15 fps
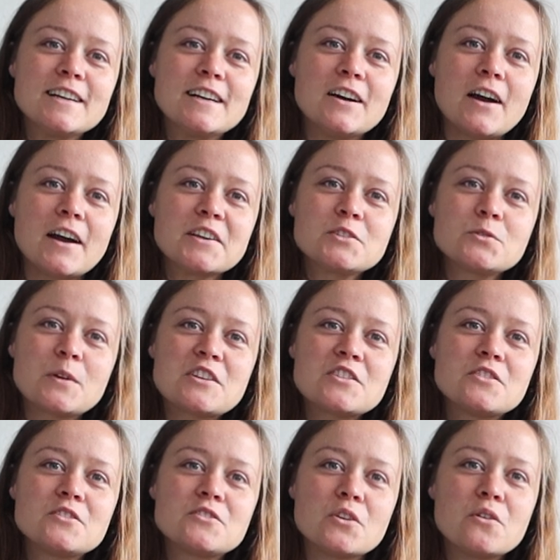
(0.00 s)
I
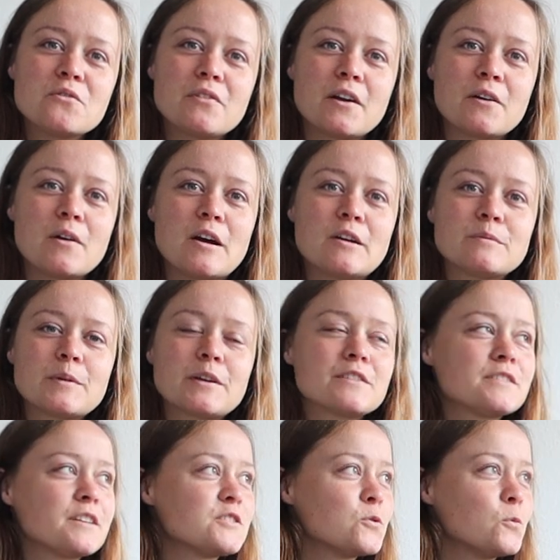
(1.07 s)
switched the sofa around
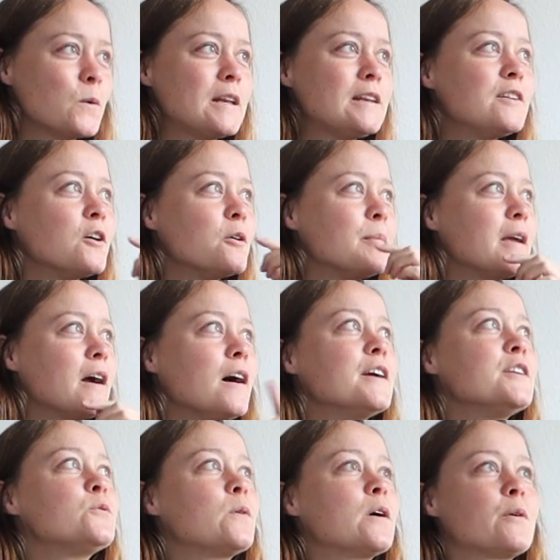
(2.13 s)
because there's a window
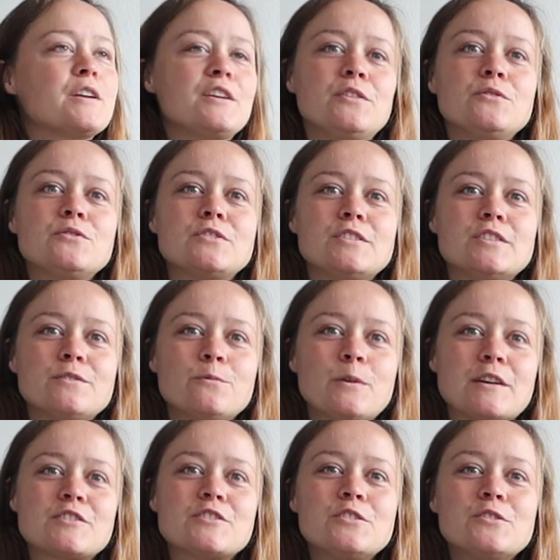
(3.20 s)
behind where
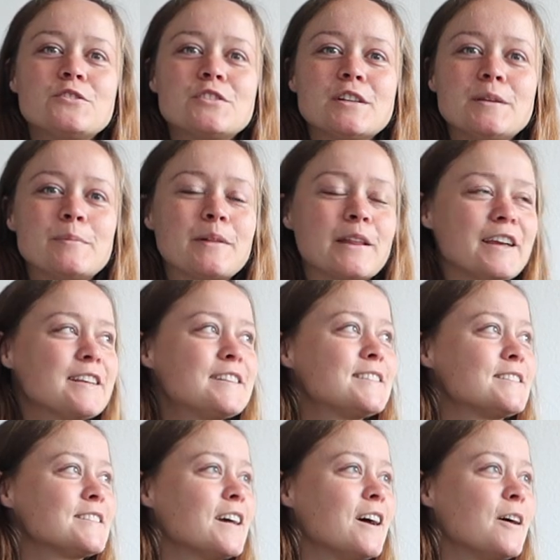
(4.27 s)
it's usually placed,